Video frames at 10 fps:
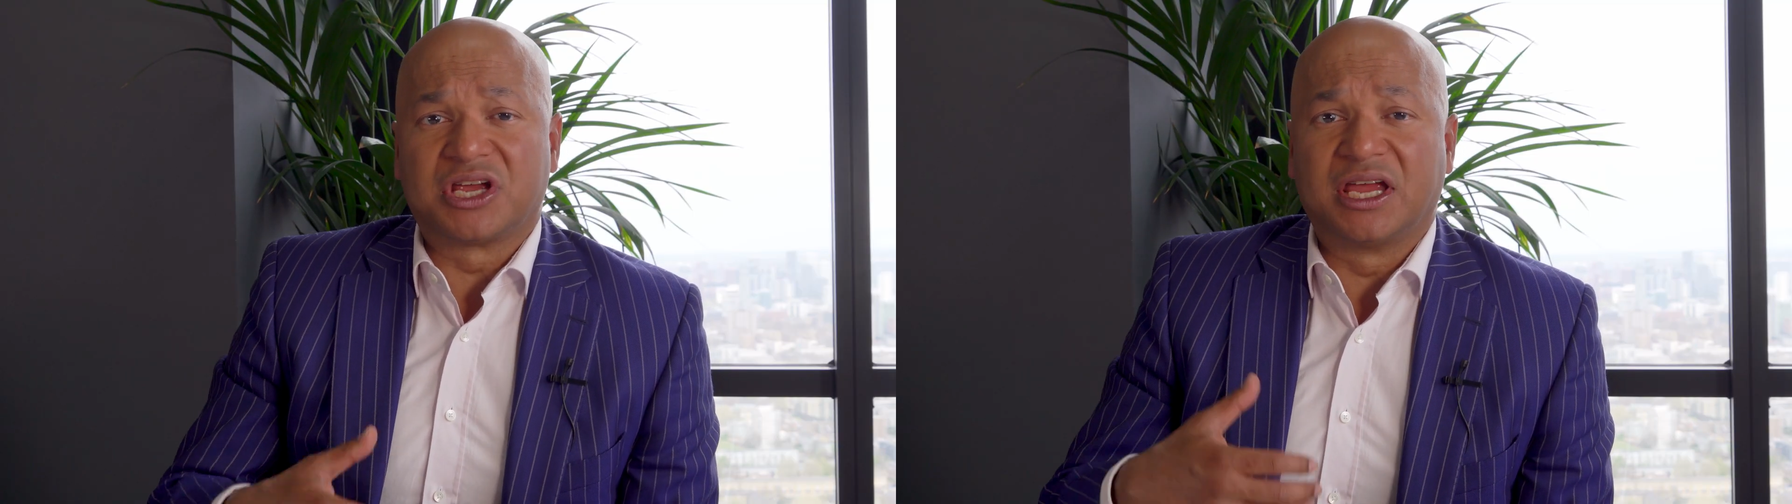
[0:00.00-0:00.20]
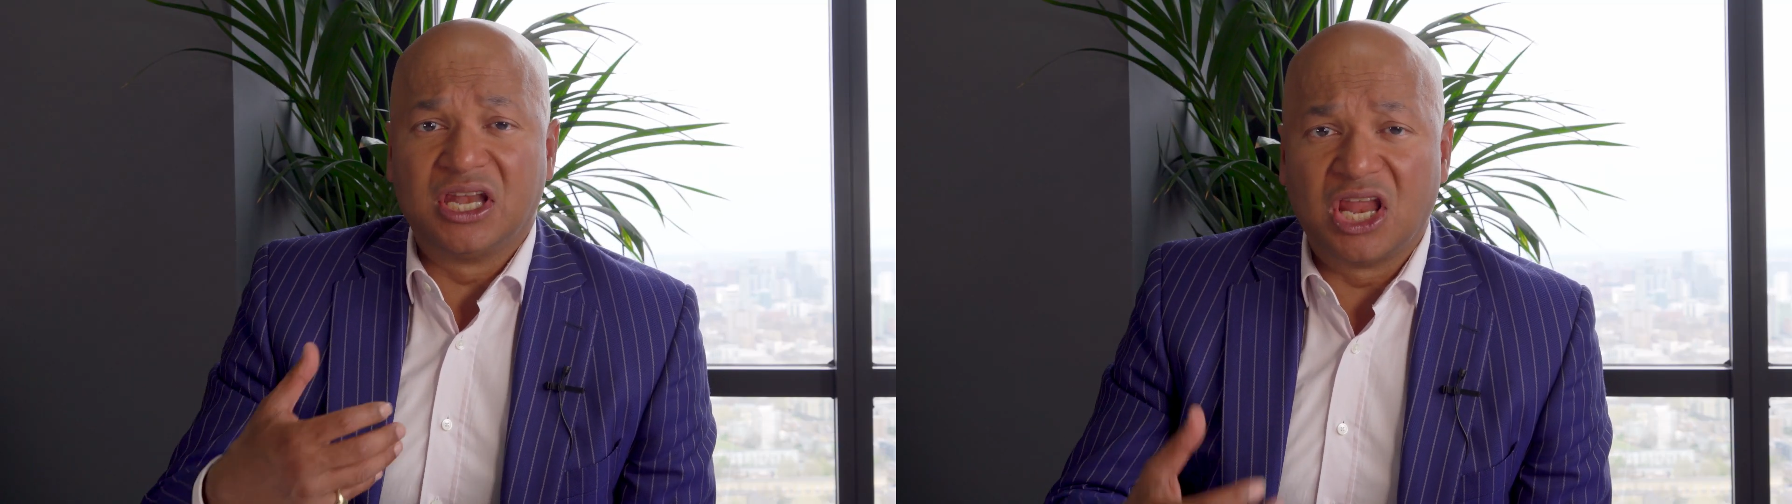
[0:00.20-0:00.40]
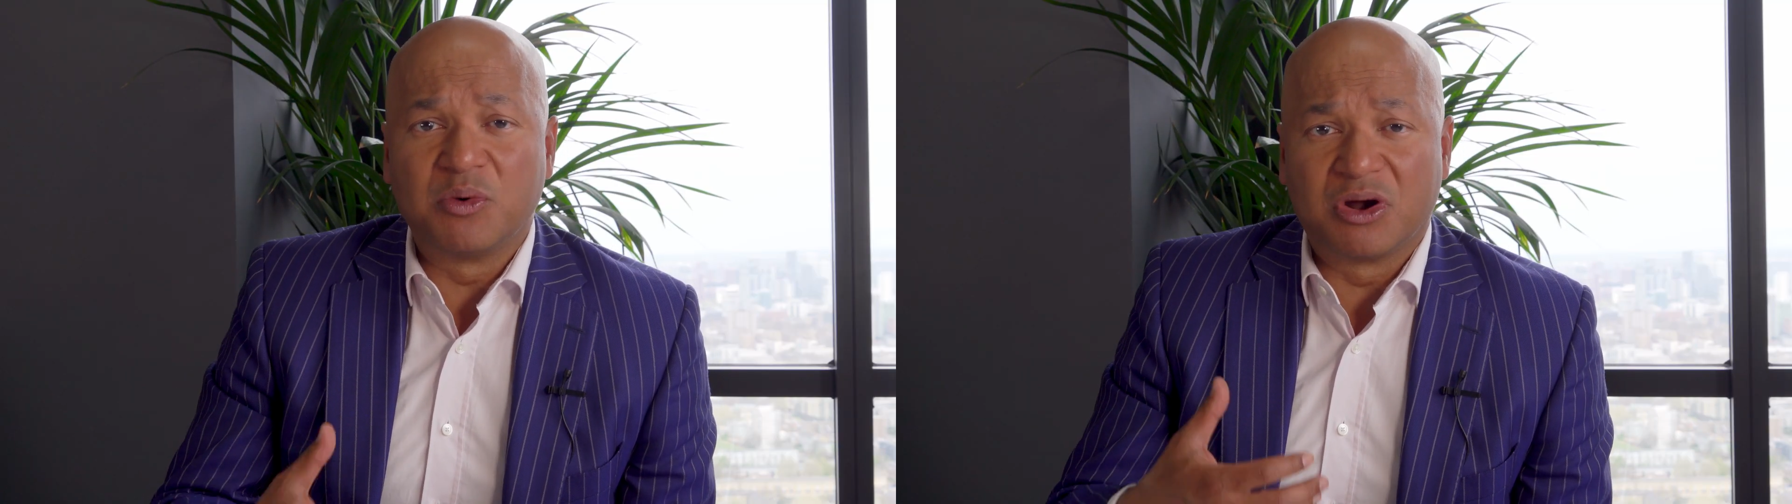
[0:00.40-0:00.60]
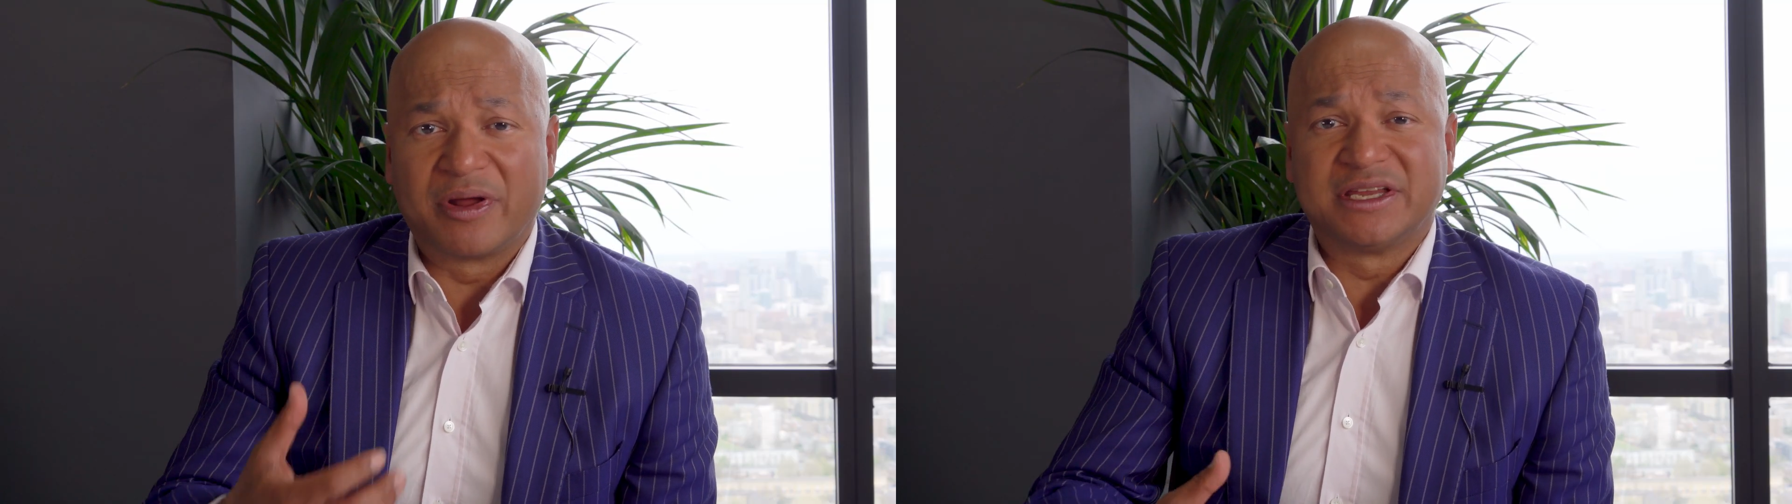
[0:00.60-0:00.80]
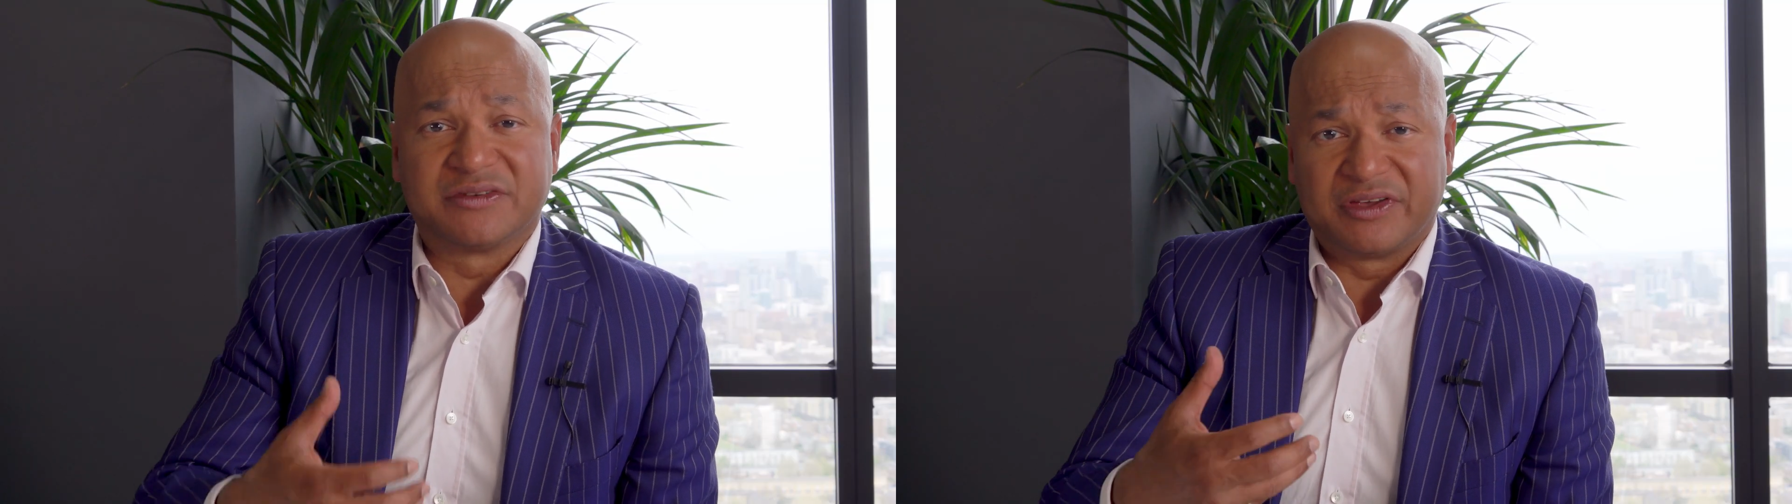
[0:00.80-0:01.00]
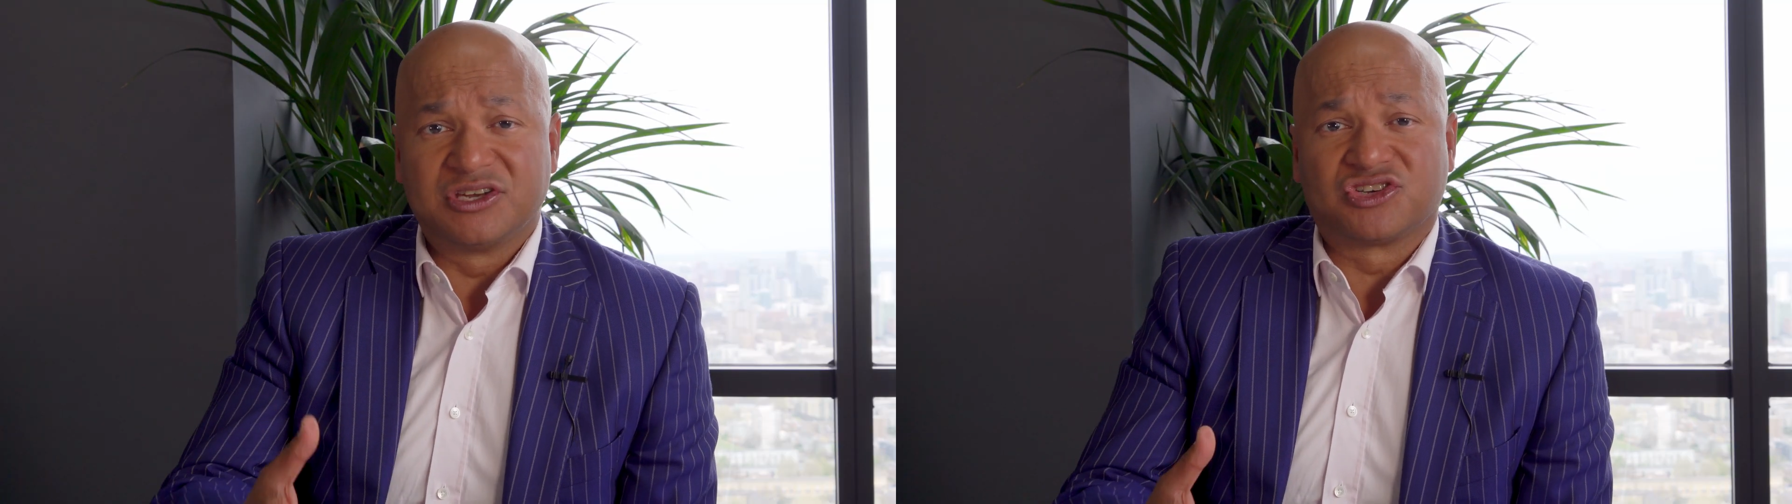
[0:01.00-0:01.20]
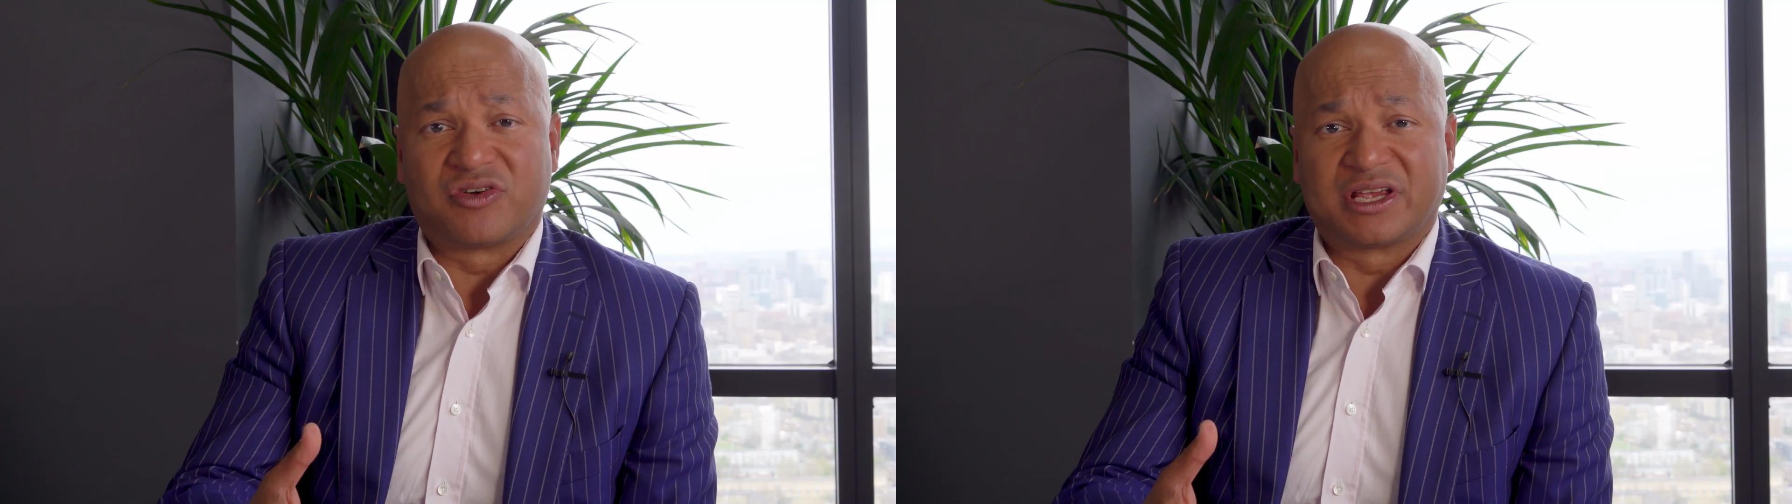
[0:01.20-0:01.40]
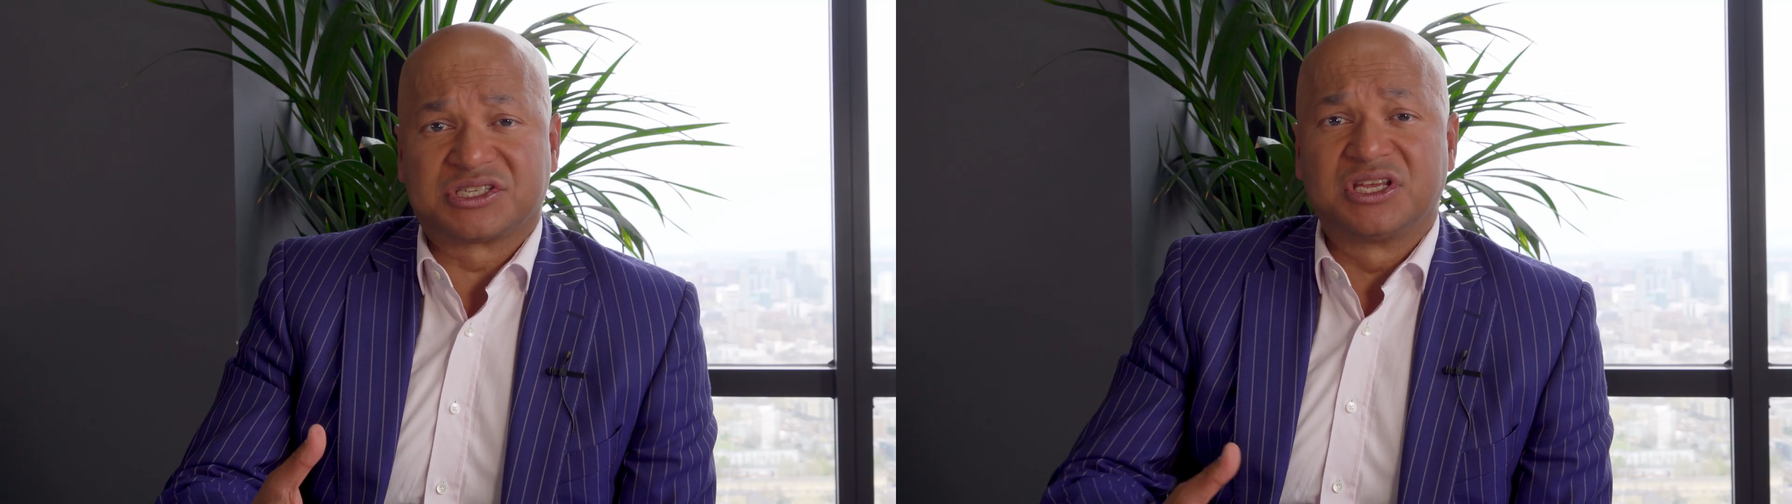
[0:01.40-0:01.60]
a lower rate of
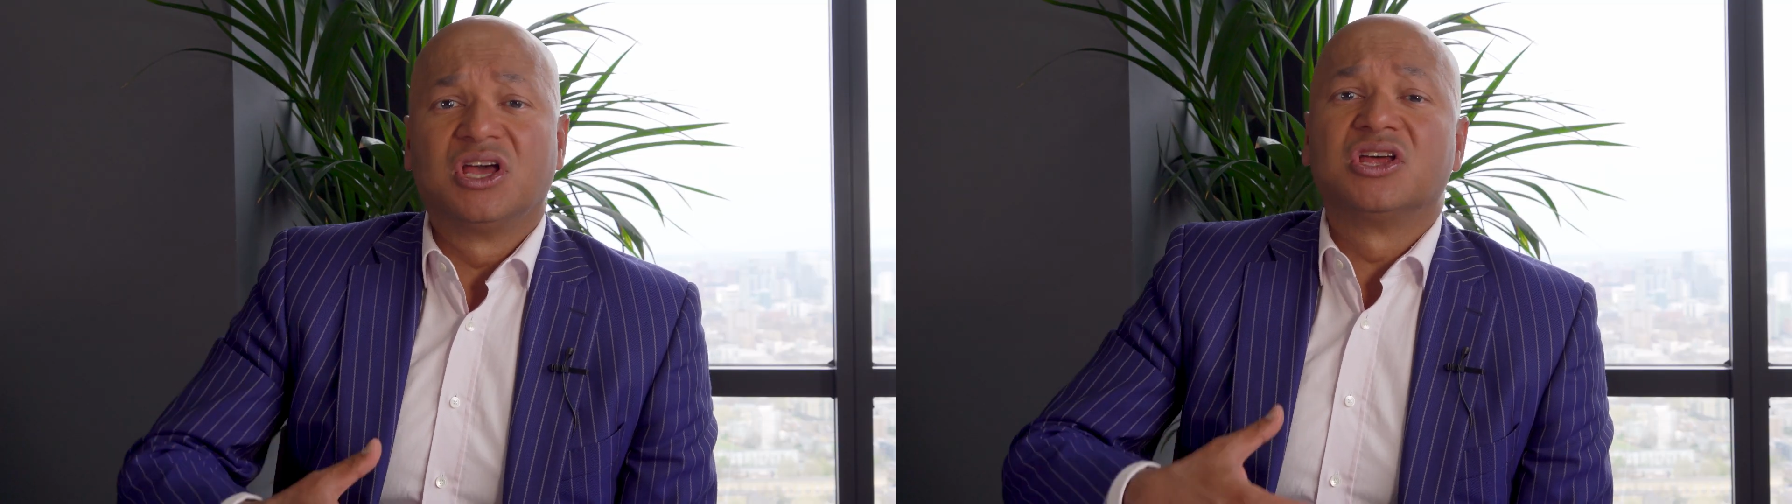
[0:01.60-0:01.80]
interest